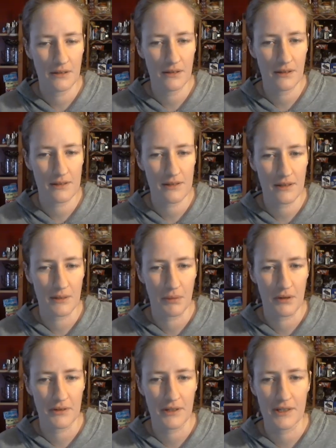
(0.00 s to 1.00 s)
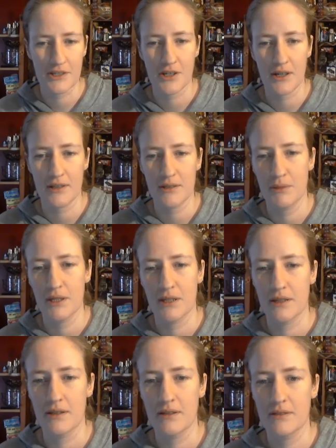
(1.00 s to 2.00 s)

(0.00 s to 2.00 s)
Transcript: that's not the part that shocked me.